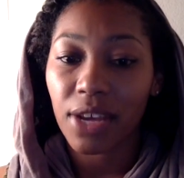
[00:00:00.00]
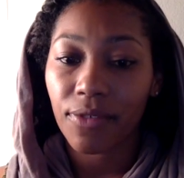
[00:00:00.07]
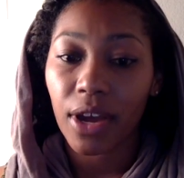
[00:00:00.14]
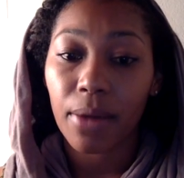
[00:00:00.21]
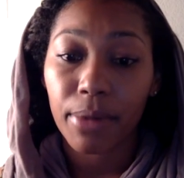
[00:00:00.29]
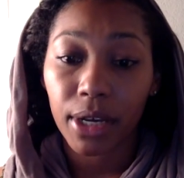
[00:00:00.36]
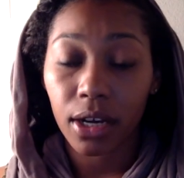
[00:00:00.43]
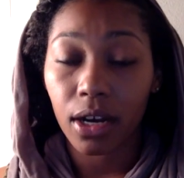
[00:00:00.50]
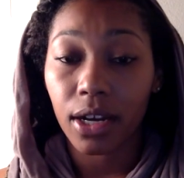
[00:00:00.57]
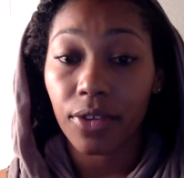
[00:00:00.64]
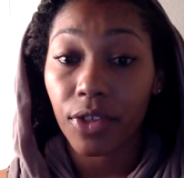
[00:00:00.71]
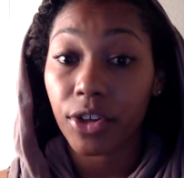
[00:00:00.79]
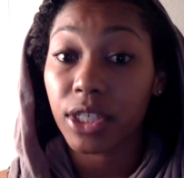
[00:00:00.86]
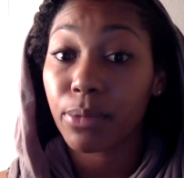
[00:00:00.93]
have come and gone,
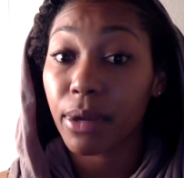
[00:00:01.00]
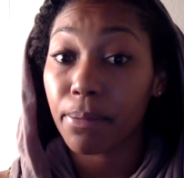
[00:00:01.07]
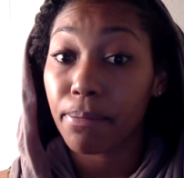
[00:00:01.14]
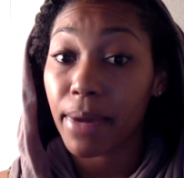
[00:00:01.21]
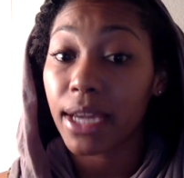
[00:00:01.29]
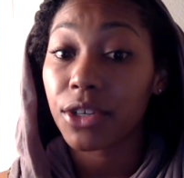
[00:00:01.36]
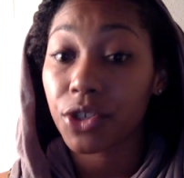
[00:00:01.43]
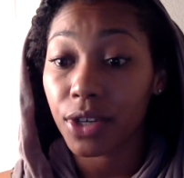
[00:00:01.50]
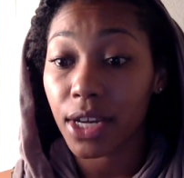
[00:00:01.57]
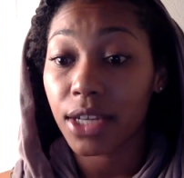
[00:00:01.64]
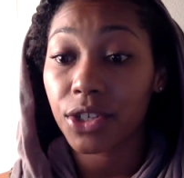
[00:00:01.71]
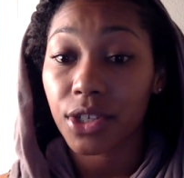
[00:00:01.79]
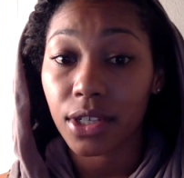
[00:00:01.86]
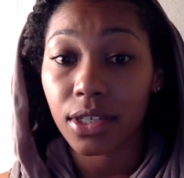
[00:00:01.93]
and there's been major
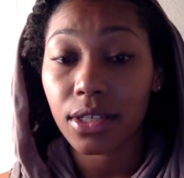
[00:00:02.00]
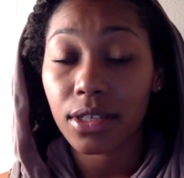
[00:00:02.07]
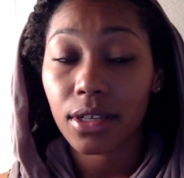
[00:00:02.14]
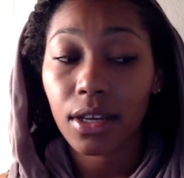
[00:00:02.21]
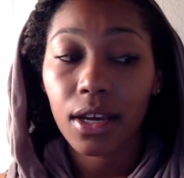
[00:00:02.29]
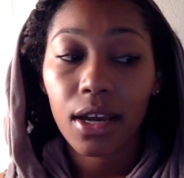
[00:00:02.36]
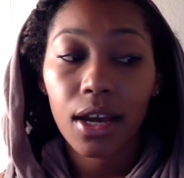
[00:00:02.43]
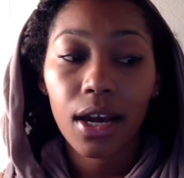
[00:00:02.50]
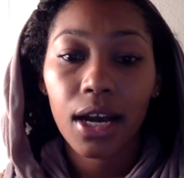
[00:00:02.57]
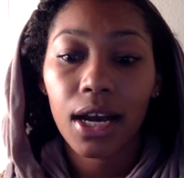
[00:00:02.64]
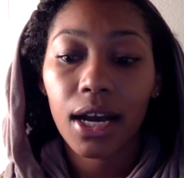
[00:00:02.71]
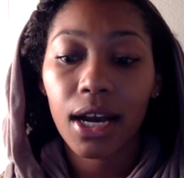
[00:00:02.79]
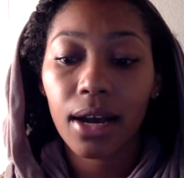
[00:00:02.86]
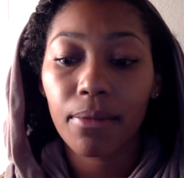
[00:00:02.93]
nations.
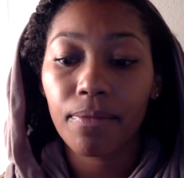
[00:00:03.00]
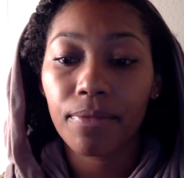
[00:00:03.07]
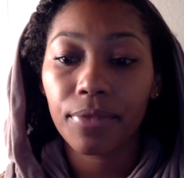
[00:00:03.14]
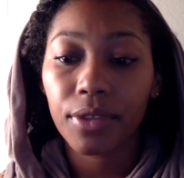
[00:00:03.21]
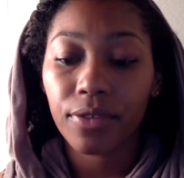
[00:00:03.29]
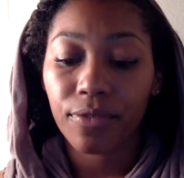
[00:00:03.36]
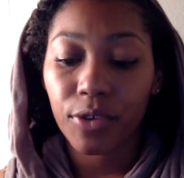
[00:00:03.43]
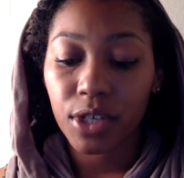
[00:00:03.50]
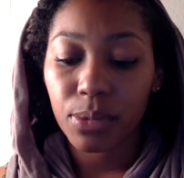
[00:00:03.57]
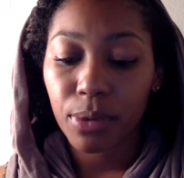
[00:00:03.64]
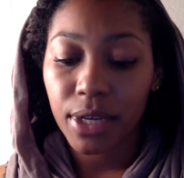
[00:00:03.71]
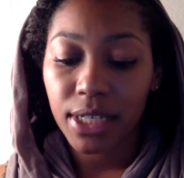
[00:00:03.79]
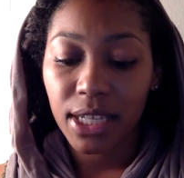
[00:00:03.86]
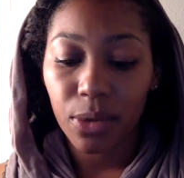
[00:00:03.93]
The first
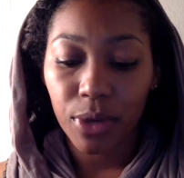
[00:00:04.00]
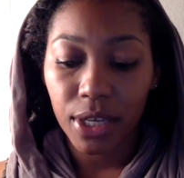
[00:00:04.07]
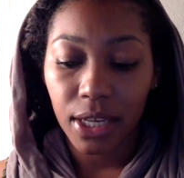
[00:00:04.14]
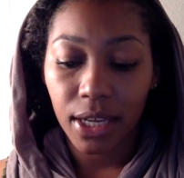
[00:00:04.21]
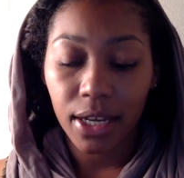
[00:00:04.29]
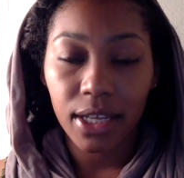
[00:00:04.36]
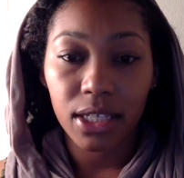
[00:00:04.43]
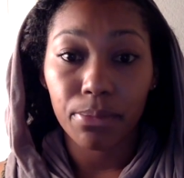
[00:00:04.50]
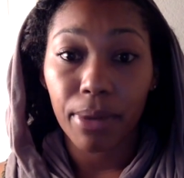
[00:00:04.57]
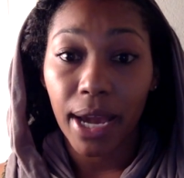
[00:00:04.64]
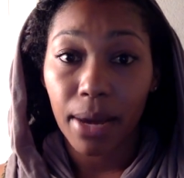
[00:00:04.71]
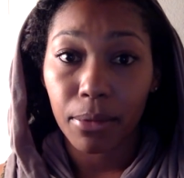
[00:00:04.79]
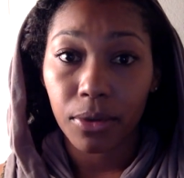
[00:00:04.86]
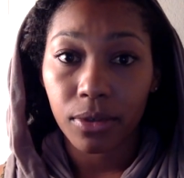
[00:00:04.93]
place that we get is
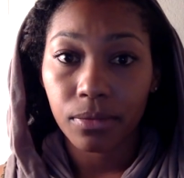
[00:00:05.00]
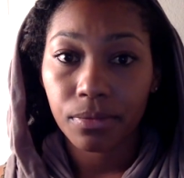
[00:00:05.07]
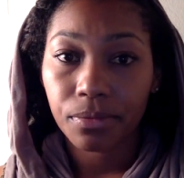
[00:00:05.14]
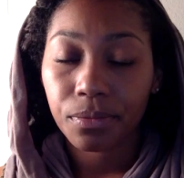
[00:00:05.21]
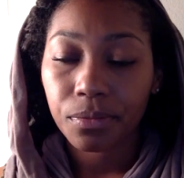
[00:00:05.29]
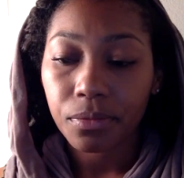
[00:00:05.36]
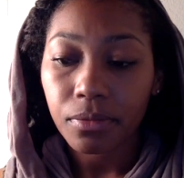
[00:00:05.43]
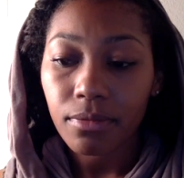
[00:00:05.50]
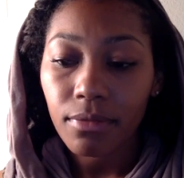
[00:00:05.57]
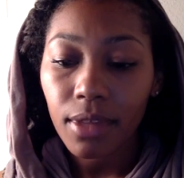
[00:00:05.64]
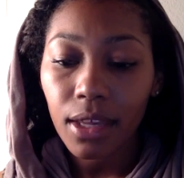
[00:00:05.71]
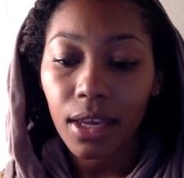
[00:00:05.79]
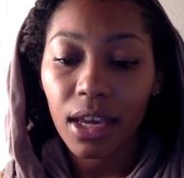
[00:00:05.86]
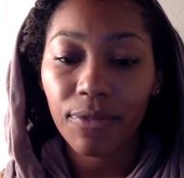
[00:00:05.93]
Babel.
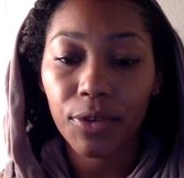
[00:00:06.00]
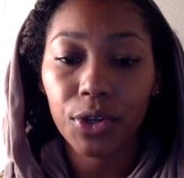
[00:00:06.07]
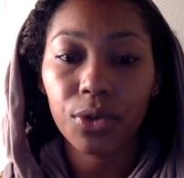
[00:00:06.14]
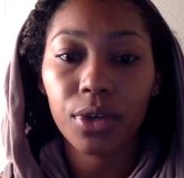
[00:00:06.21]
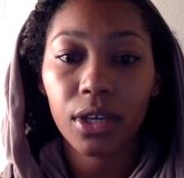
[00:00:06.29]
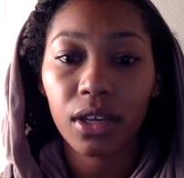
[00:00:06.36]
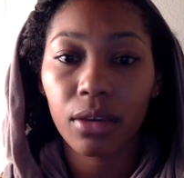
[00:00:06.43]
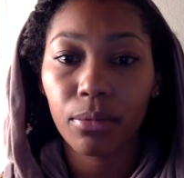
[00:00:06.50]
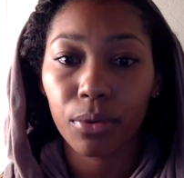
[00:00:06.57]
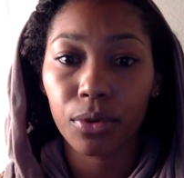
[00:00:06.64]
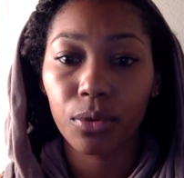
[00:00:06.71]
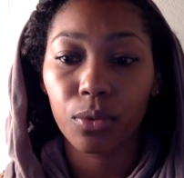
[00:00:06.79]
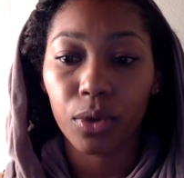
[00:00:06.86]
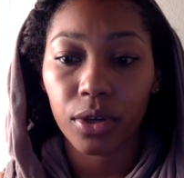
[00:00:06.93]
If you do a
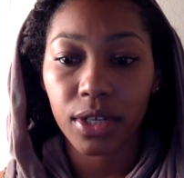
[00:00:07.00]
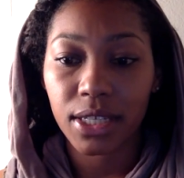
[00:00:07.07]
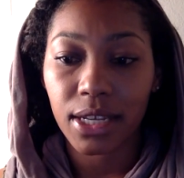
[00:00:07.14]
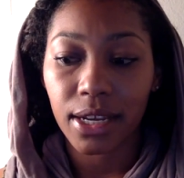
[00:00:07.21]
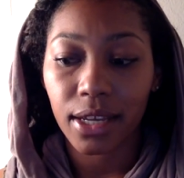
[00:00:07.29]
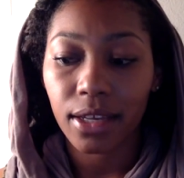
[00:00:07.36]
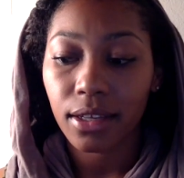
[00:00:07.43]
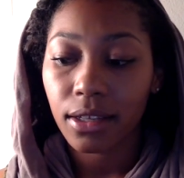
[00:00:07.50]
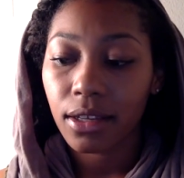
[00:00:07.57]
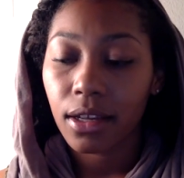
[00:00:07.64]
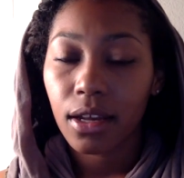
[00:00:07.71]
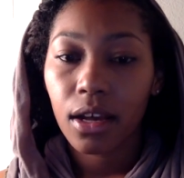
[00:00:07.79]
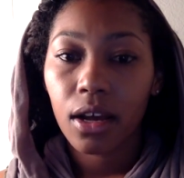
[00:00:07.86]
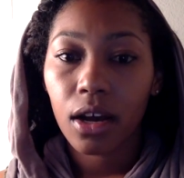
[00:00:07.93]
Hebrew word study
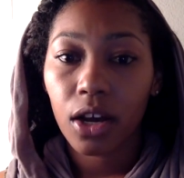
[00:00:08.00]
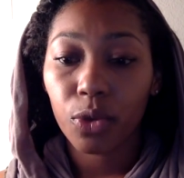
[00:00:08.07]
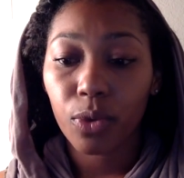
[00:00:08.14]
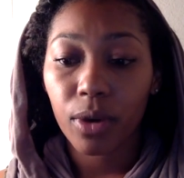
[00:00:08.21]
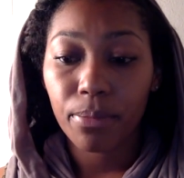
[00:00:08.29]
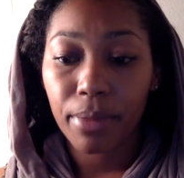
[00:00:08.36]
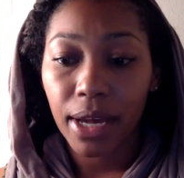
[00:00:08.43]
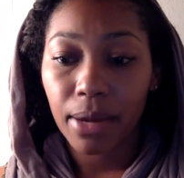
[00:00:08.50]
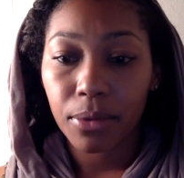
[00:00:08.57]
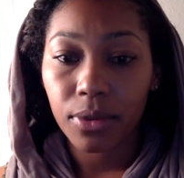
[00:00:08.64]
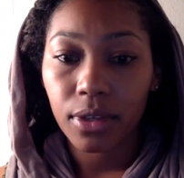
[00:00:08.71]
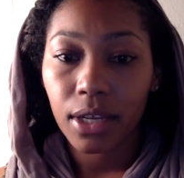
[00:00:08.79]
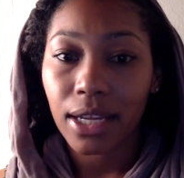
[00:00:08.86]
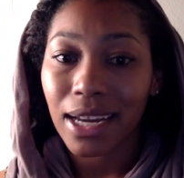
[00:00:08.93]
on the word
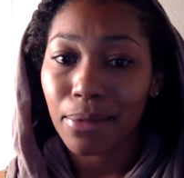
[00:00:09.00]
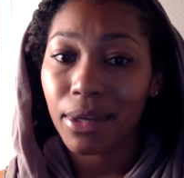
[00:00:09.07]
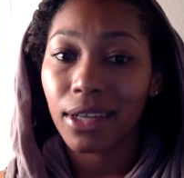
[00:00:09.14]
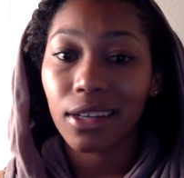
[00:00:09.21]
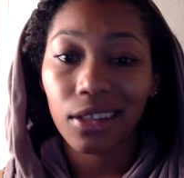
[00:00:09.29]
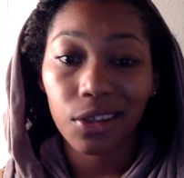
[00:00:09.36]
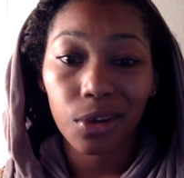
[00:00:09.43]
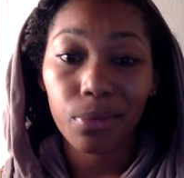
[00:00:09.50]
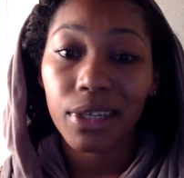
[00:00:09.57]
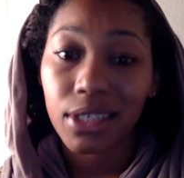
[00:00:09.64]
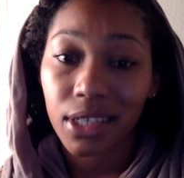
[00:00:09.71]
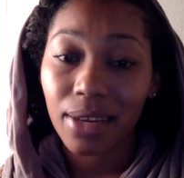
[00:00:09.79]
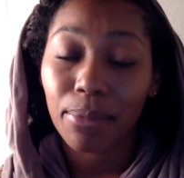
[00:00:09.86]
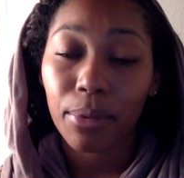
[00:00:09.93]
Babel, and I mean a little
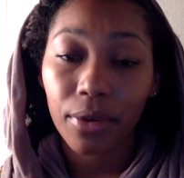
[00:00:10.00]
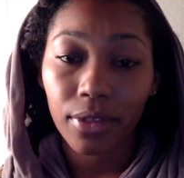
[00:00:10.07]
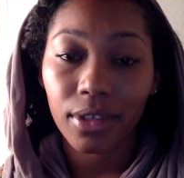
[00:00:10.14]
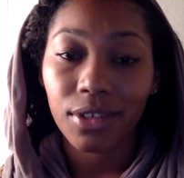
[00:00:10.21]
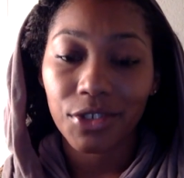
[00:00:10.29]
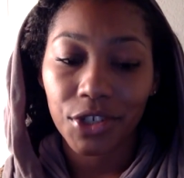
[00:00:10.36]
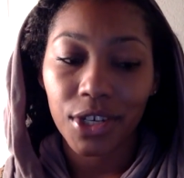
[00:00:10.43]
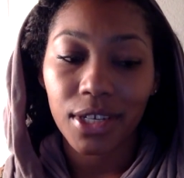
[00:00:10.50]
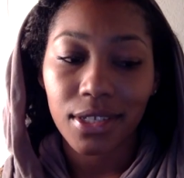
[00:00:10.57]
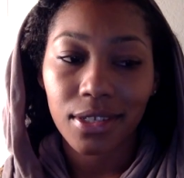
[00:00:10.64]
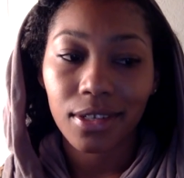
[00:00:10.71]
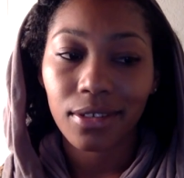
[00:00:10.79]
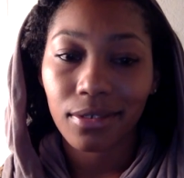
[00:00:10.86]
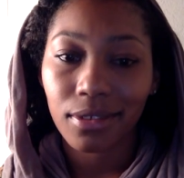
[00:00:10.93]
bit deeper than
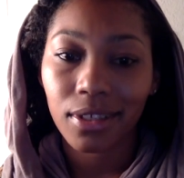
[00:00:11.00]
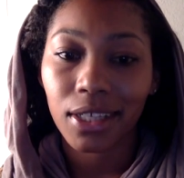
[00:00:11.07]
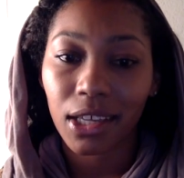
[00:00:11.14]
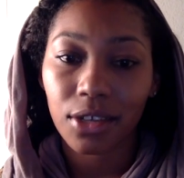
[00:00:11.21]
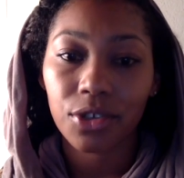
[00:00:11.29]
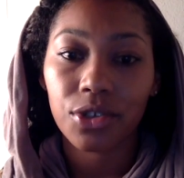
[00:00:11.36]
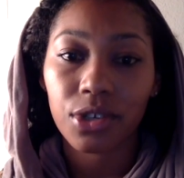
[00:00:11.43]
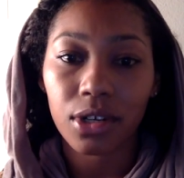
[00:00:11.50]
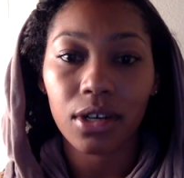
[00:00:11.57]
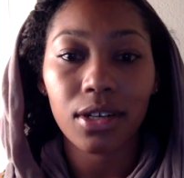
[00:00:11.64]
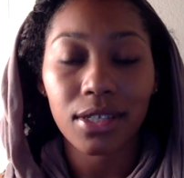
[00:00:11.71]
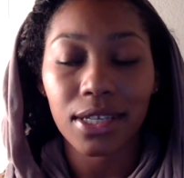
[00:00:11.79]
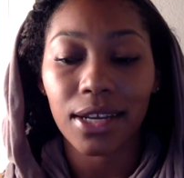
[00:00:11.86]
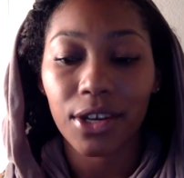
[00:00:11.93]
just clicking
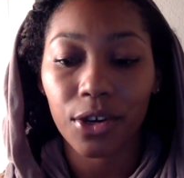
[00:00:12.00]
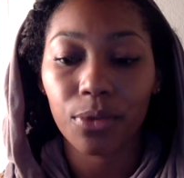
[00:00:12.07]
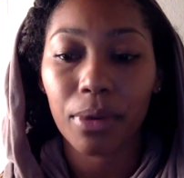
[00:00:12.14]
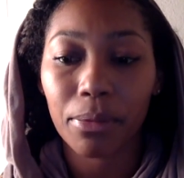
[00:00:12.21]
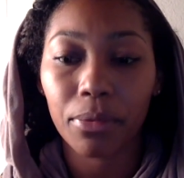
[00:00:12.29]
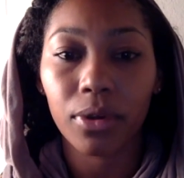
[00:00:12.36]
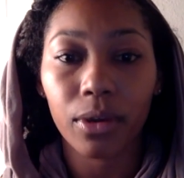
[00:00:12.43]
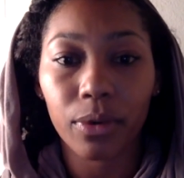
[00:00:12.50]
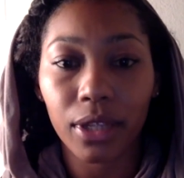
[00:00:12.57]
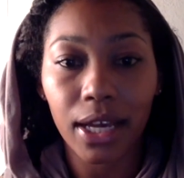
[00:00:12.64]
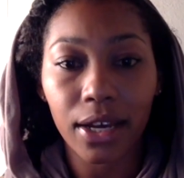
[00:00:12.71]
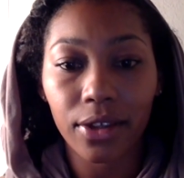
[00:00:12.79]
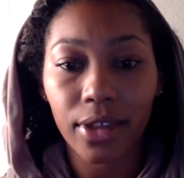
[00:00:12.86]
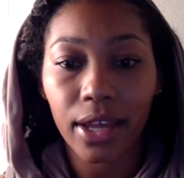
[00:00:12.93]
Strong's, I know people are
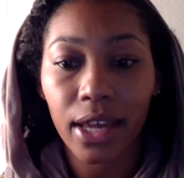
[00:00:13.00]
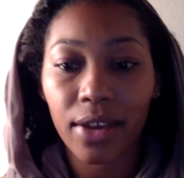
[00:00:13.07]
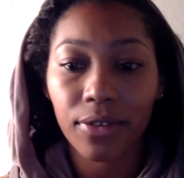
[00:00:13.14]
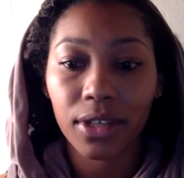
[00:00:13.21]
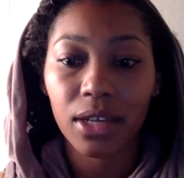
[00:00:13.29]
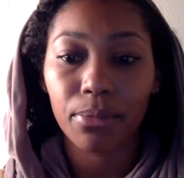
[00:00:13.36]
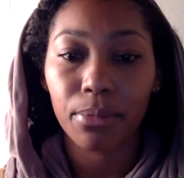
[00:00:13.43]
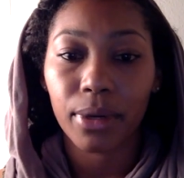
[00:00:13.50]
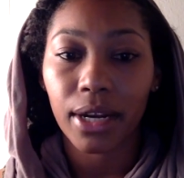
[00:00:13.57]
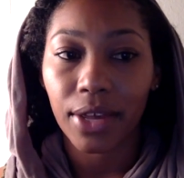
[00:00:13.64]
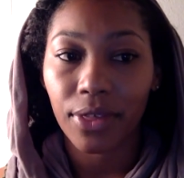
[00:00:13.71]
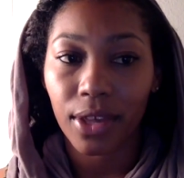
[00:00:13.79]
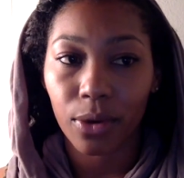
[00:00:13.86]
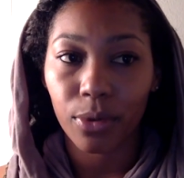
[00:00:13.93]
relying on that heavily, but
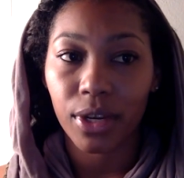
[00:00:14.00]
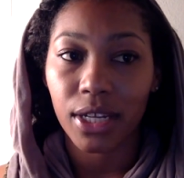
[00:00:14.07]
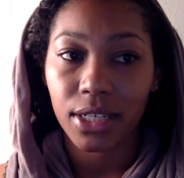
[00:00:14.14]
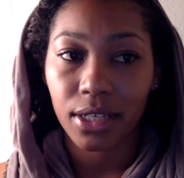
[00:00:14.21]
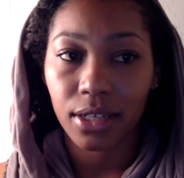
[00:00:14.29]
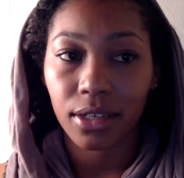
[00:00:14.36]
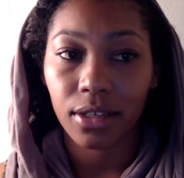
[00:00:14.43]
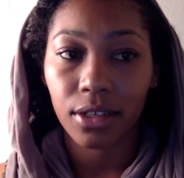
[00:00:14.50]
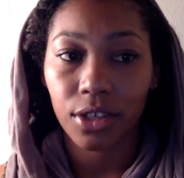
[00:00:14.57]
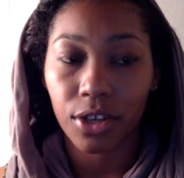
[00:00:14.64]
I think we need to,